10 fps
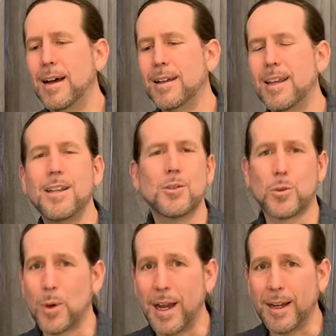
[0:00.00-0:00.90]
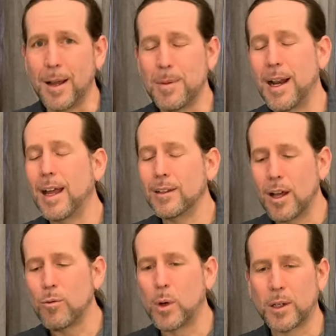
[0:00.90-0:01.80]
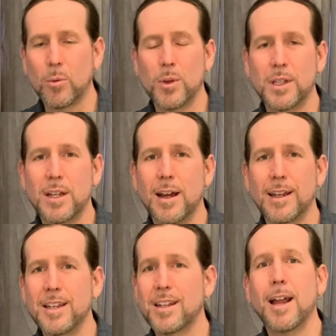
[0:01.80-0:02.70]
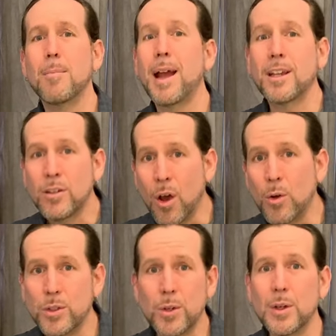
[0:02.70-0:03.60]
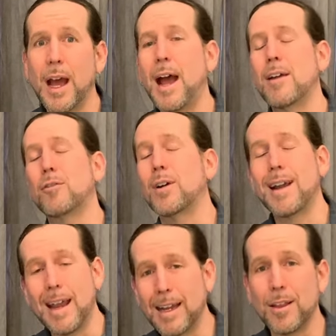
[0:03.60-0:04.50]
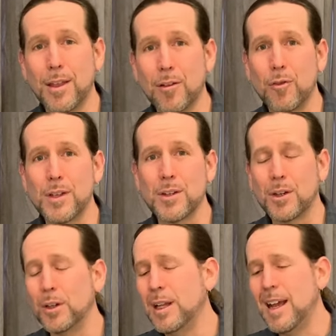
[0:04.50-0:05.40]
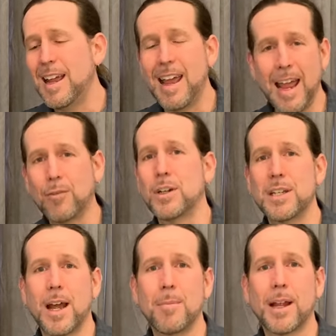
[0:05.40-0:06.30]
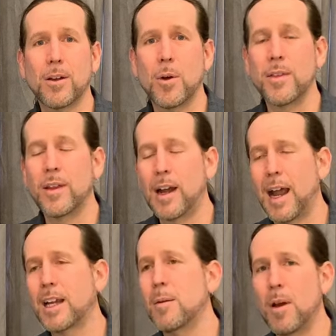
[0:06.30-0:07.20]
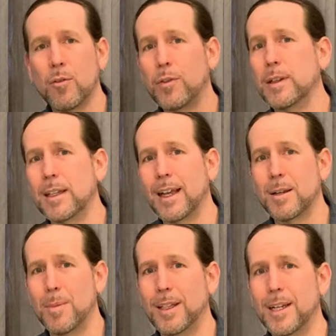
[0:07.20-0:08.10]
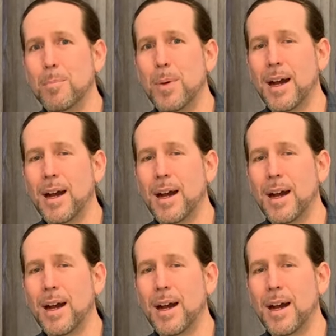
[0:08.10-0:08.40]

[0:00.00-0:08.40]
He's great. I mean, I love working with Doug. He's kind of my go-to guy for anything physical. Every time I go in there, I come out feeling like $1 million.